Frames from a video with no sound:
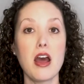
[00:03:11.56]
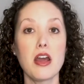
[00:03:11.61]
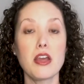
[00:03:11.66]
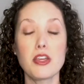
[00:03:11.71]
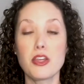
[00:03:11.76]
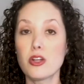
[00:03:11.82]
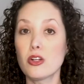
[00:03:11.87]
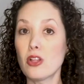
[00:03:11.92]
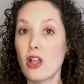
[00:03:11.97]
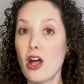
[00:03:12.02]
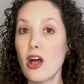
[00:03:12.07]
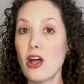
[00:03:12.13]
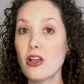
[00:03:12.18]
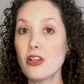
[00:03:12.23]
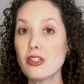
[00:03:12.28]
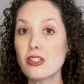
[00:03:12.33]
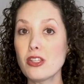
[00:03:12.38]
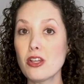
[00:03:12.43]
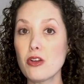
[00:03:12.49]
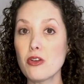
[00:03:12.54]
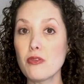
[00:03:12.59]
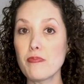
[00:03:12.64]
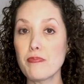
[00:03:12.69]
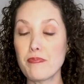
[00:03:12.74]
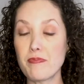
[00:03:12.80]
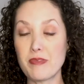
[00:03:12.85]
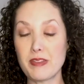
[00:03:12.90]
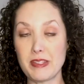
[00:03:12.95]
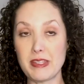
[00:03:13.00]
You'll also
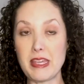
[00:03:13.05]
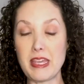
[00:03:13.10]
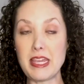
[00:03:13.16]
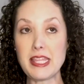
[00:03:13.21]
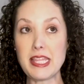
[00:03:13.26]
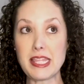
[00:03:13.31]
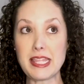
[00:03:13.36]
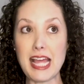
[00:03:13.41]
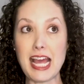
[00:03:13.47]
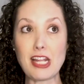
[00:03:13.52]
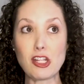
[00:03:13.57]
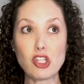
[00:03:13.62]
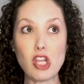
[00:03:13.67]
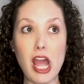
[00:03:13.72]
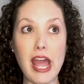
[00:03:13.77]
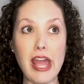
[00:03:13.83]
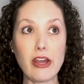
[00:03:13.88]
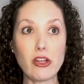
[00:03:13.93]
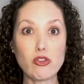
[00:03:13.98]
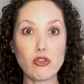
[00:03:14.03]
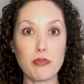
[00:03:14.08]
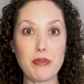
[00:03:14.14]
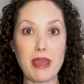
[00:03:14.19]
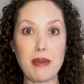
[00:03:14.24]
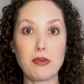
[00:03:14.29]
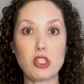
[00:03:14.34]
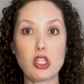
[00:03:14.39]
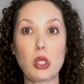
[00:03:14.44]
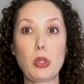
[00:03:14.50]
see that child will be
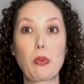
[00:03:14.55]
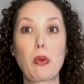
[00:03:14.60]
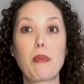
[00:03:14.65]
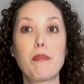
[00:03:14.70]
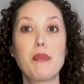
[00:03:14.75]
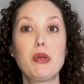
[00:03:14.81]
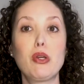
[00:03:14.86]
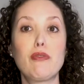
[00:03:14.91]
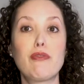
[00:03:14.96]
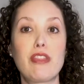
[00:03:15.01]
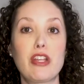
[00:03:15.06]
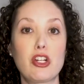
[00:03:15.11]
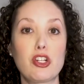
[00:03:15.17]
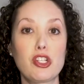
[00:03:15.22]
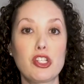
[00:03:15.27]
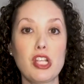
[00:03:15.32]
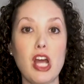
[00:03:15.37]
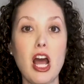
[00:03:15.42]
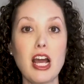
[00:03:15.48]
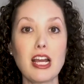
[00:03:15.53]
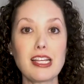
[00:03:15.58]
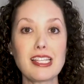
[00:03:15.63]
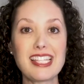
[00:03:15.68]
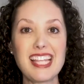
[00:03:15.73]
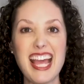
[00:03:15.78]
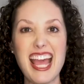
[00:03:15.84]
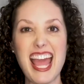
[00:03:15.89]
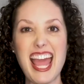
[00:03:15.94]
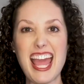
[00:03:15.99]
able to remove their socks